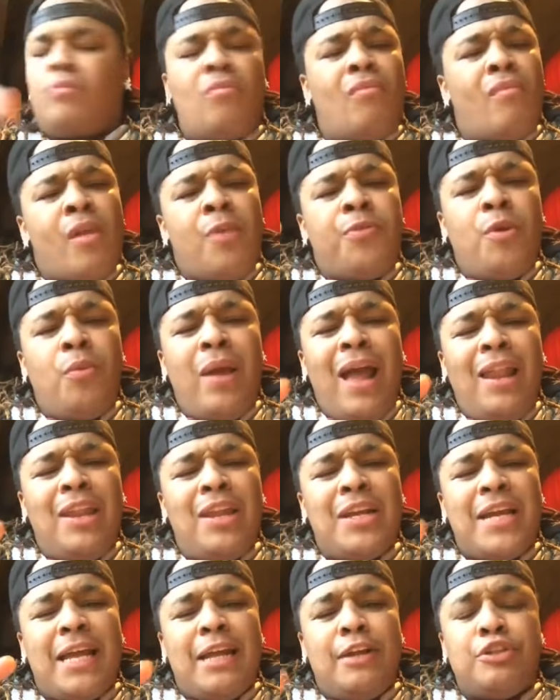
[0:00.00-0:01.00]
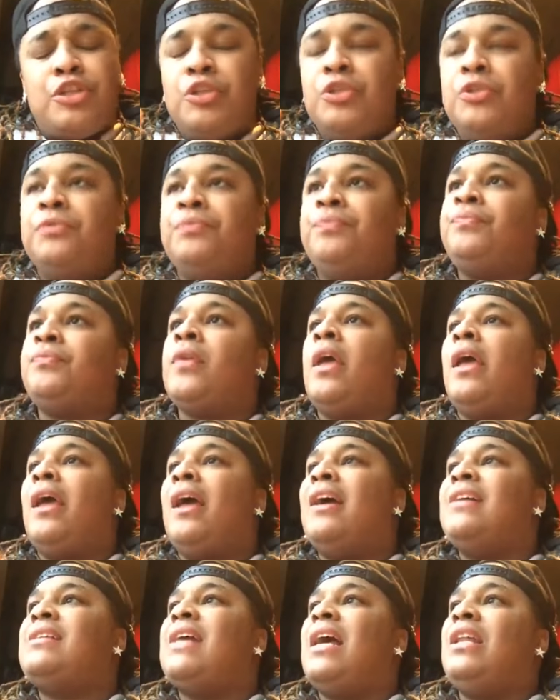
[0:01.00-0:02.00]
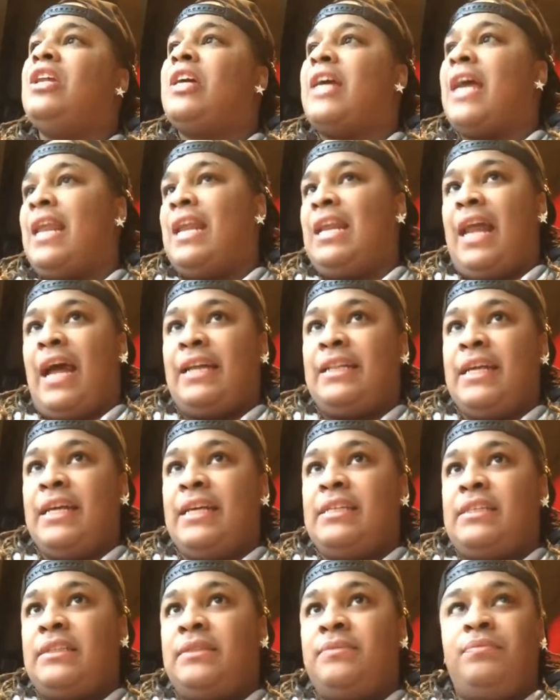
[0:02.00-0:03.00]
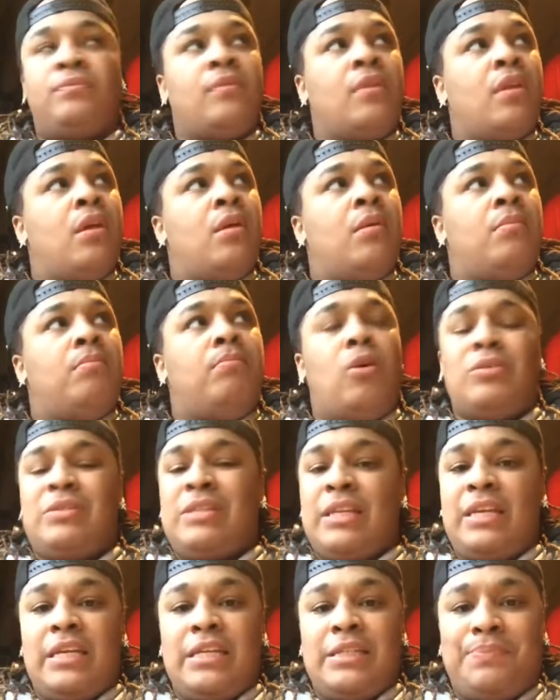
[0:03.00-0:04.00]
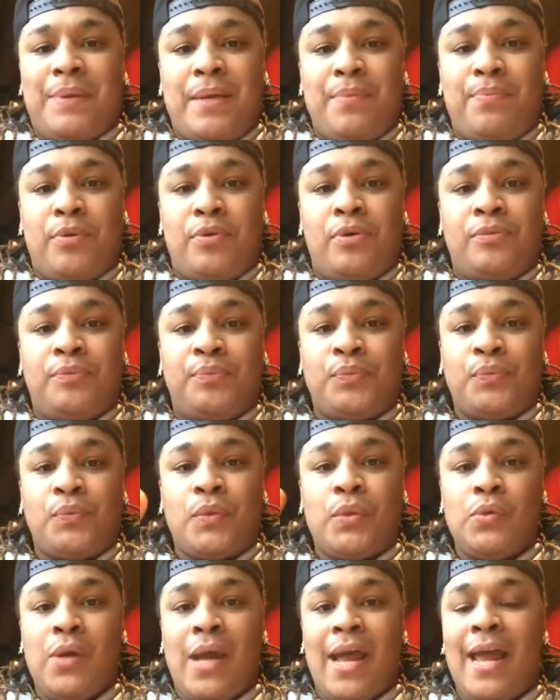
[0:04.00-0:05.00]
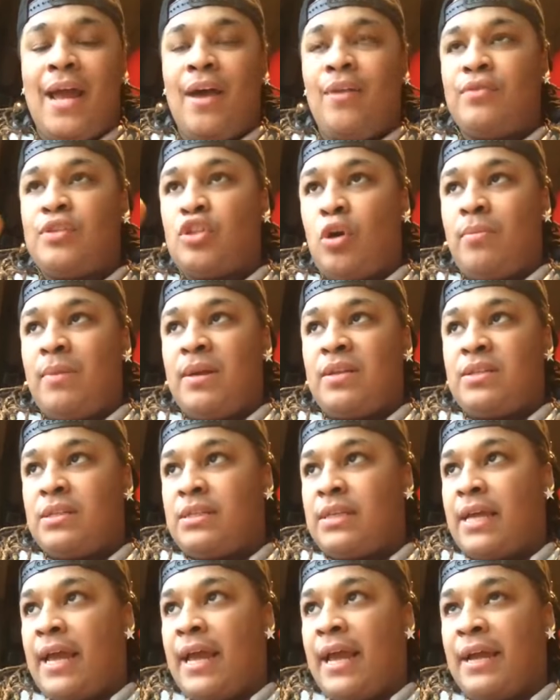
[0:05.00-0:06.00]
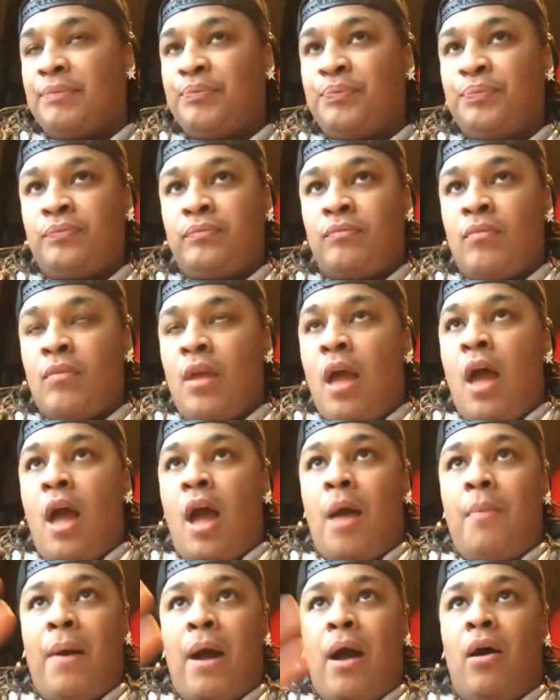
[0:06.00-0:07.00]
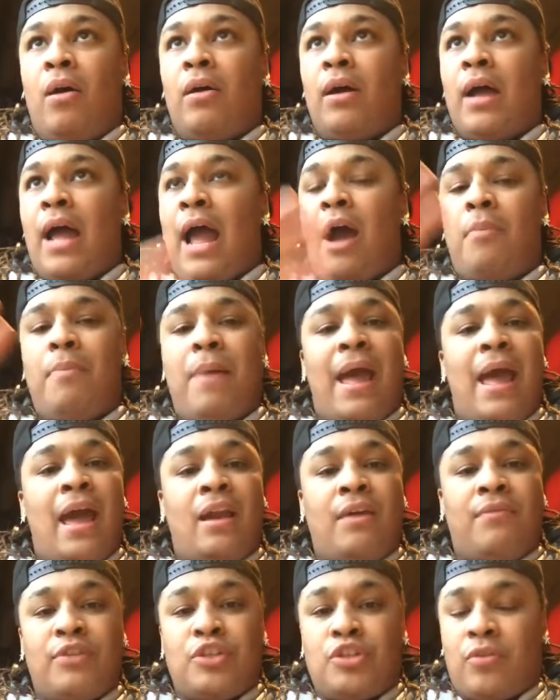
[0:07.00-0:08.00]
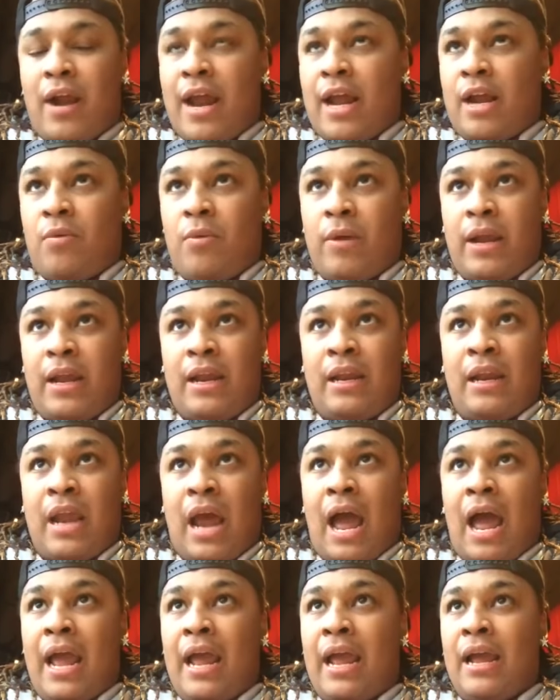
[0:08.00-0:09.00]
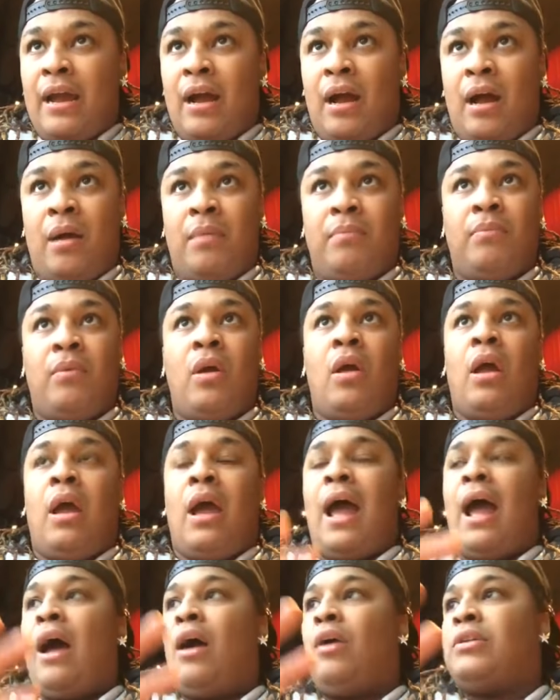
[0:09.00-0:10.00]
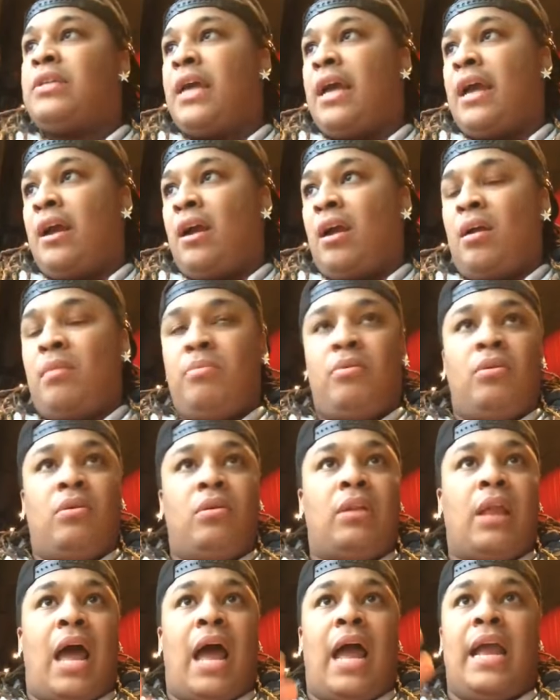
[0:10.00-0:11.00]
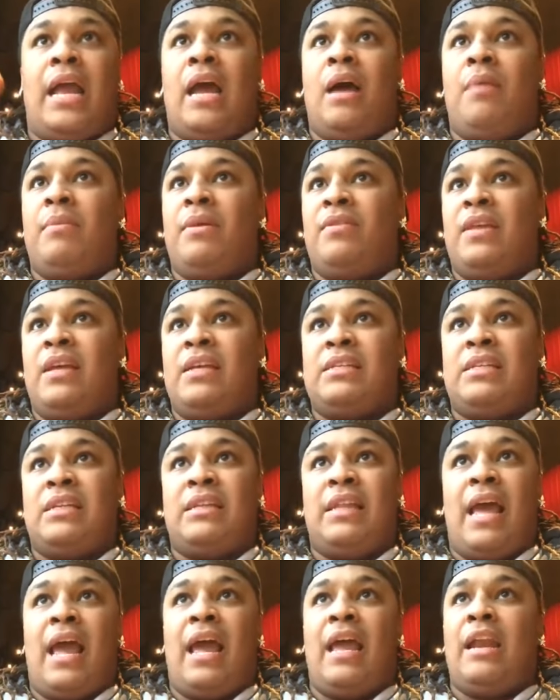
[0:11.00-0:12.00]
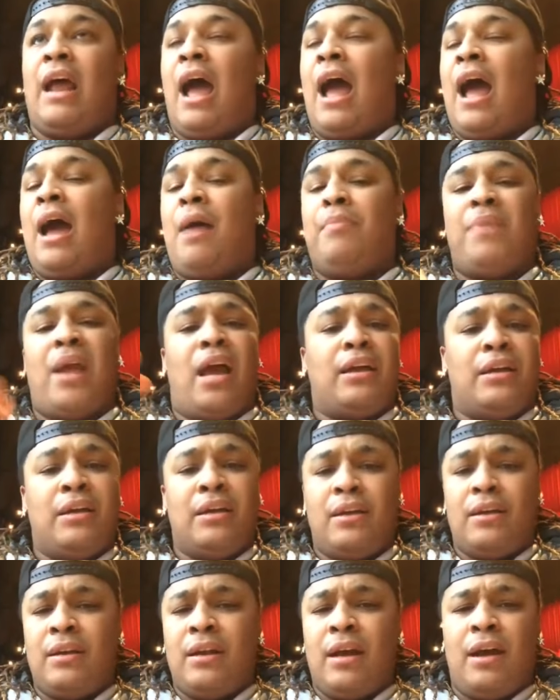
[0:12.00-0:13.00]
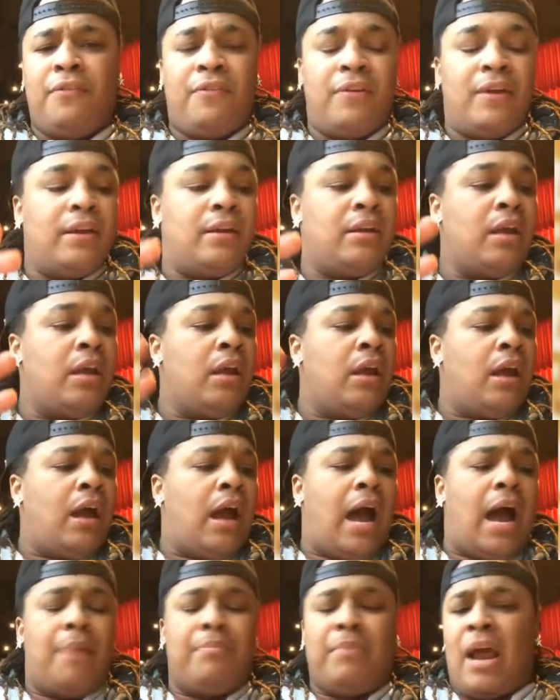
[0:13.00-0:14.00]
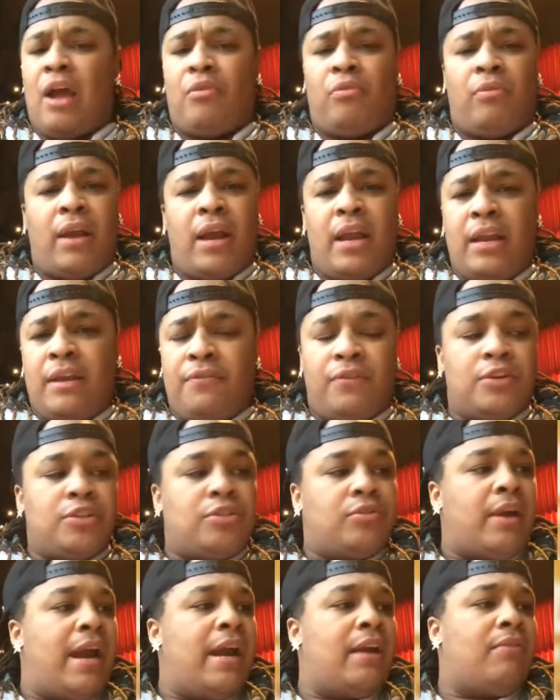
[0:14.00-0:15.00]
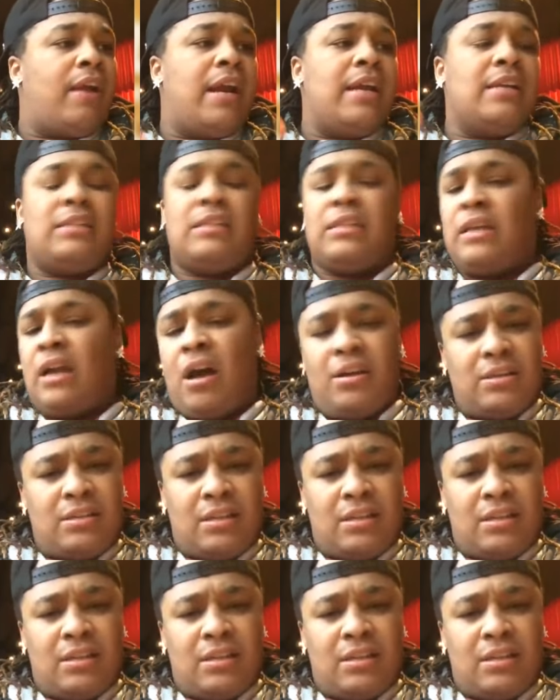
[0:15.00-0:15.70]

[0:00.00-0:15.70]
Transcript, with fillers: the way I look at it too, as I look at it like this, most of these people who have so much to say about how bad of a drag queen I am, how terrible I am, and this and that, and how I'm not good enough, and I'm not ready for drag race, and all this